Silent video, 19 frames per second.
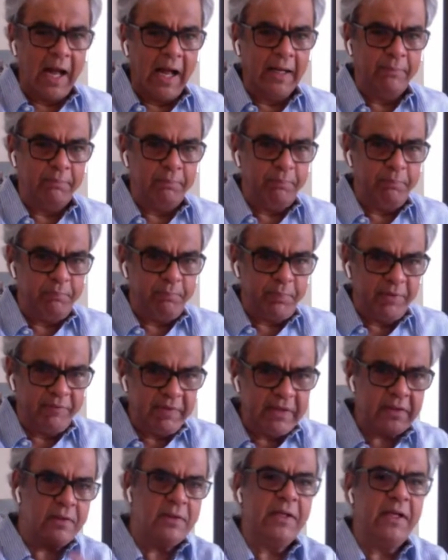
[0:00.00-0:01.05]
and
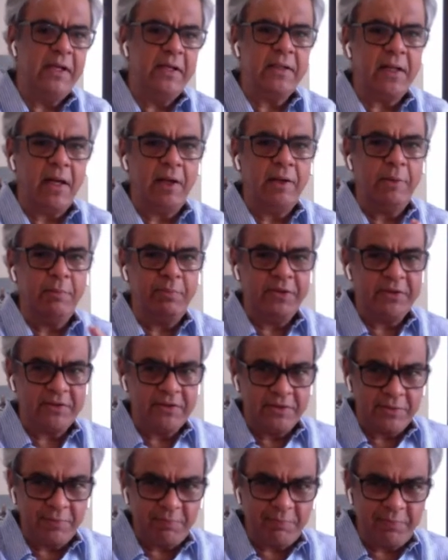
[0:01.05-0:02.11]
pivot the entire
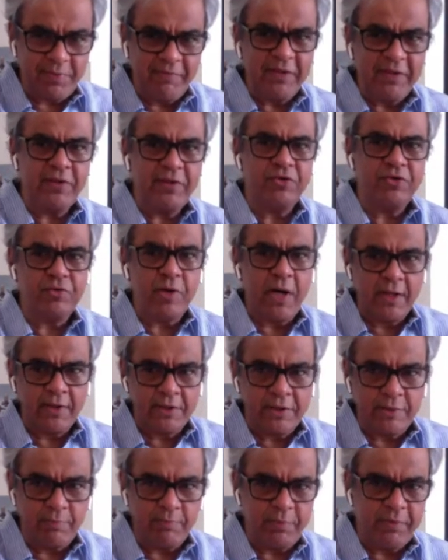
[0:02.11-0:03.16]
business, pivot the
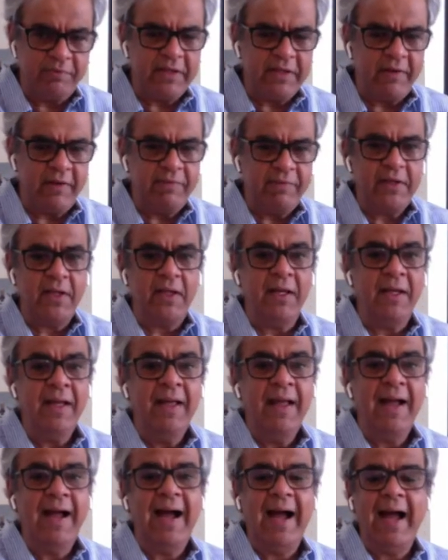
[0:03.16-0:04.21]
strategy, pivot everything
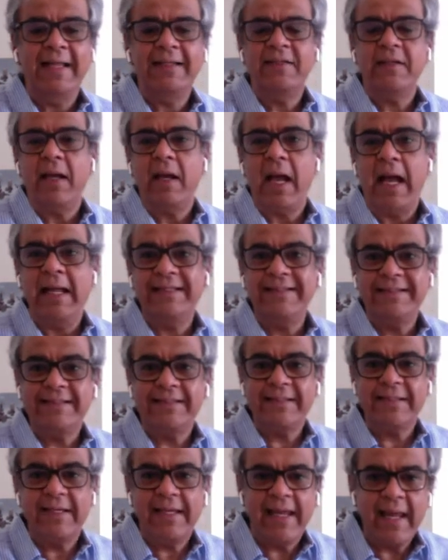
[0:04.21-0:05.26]
at
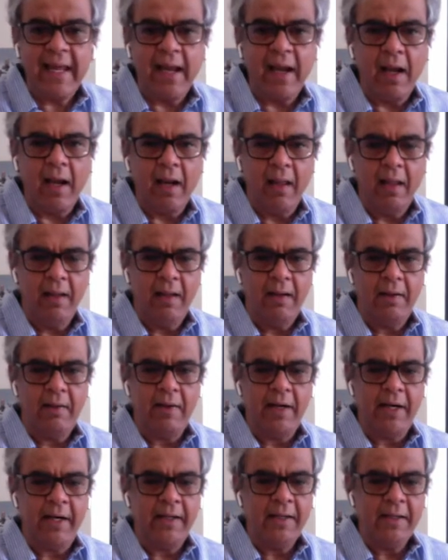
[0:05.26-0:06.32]
scale,
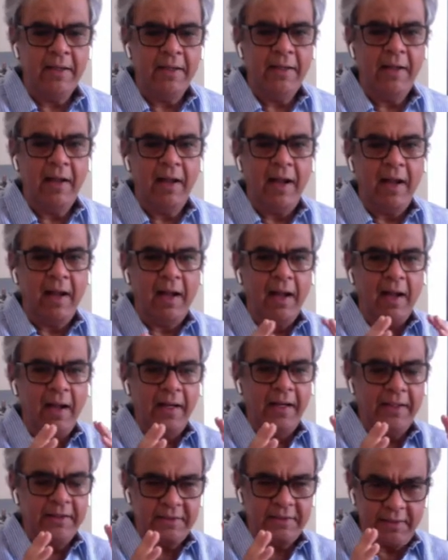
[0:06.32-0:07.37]
right?
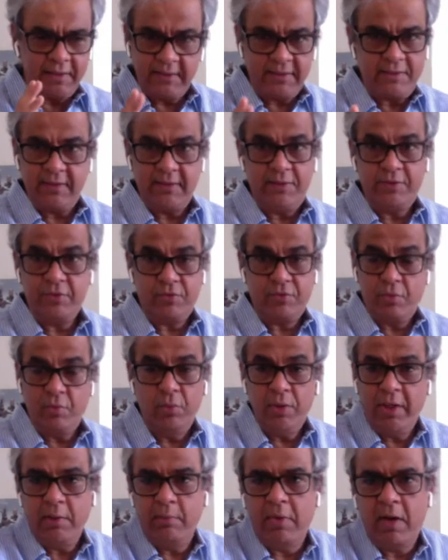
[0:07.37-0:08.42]
It's
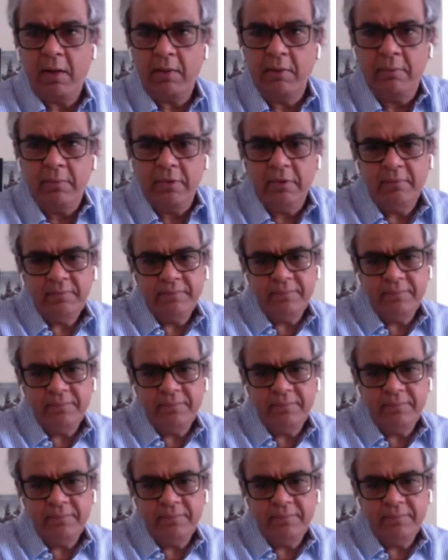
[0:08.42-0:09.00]
truly remarkable.